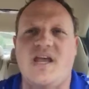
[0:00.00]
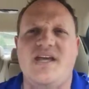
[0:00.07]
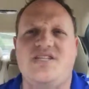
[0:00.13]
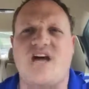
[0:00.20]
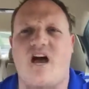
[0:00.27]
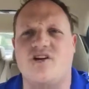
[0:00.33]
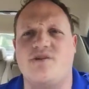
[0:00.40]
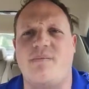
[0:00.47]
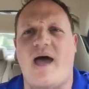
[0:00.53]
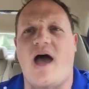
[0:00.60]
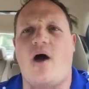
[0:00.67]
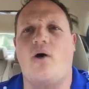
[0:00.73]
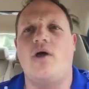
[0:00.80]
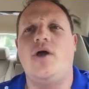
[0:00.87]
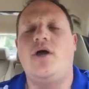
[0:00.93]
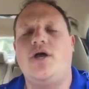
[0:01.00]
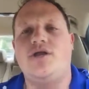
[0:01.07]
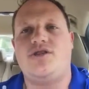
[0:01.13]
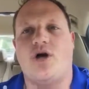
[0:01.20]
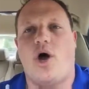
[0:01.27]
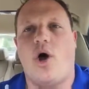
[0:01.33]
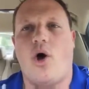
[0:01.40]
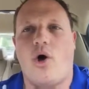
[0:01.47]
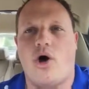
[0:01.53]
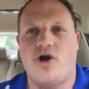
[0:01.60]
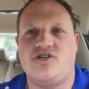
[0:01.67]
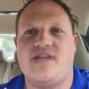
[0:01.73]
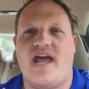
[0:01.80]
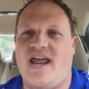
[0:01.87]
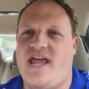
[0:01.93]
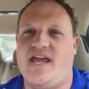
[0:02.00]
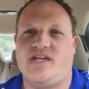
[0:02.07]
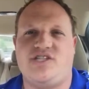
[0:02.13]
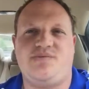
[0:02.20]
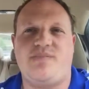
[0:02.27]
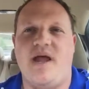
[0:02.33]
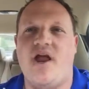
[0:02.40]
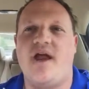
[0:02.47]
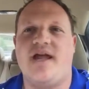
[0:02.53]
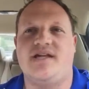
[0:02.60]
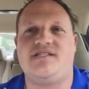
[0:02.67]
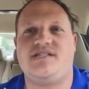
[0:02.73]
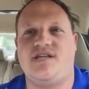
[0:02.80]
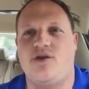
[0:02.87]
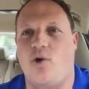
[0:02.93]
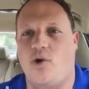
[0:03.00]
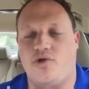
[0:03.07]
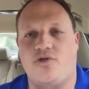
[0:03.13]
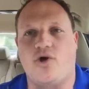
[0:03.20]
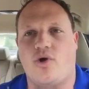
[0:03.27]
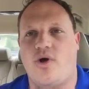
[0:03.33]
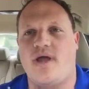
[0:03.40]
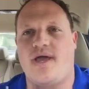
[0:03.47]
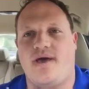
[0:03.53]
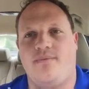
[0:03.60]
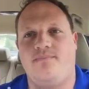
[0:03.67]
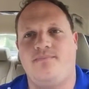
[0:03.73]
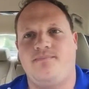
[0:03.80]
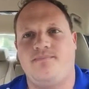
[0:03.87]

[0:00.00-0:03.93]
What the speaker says: He talked about the horrors that he experienced in North Korea.